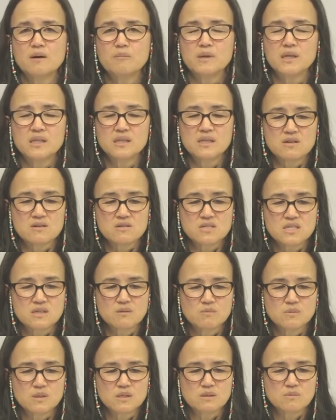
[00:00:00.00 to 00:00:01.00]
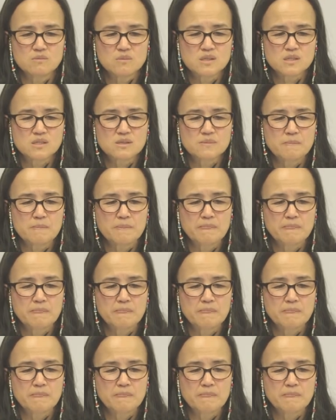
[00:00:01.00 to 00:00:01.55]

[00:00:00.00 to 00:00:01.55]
in their symptoms.